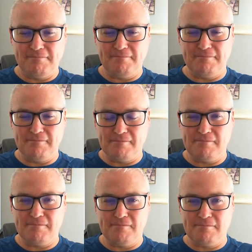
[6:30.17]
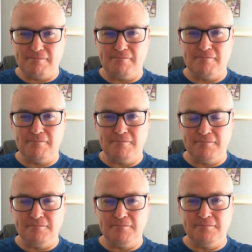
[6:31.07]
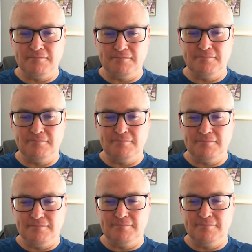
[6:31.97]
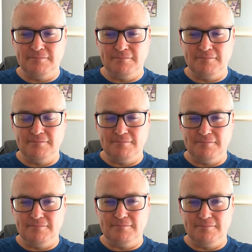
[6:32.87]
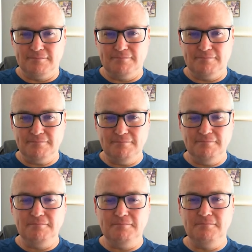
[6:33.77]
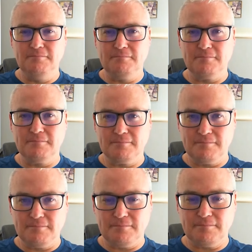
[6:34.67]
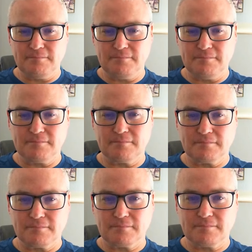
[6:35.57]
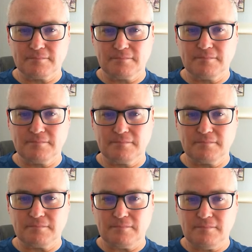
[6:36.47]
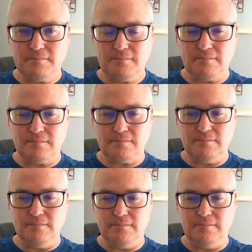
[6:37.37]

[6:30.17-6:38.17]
The person shown says nothing.